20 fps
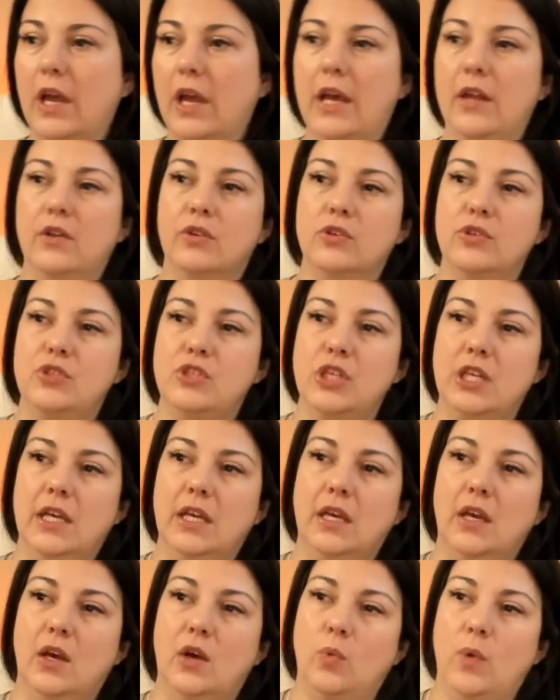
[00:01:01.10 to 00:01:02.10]

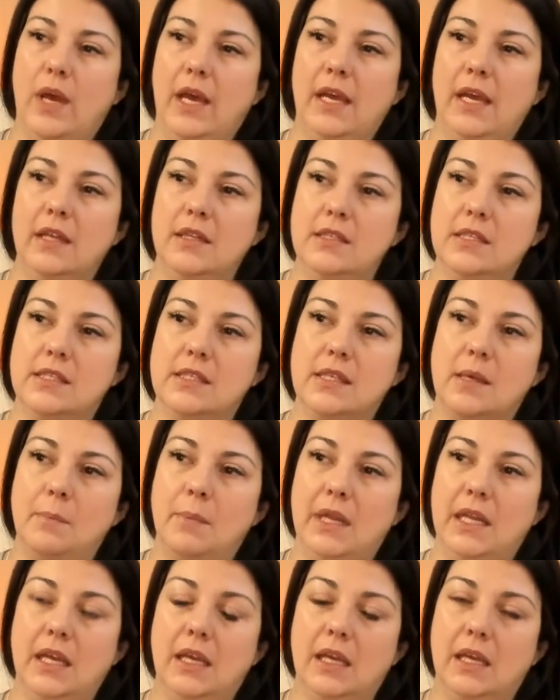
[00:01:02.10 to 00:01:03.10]
energy away to
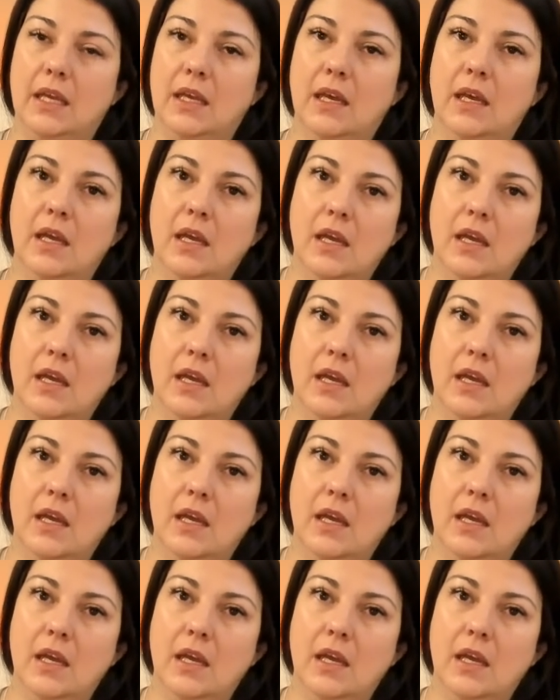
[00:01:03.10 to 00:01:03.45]
somebody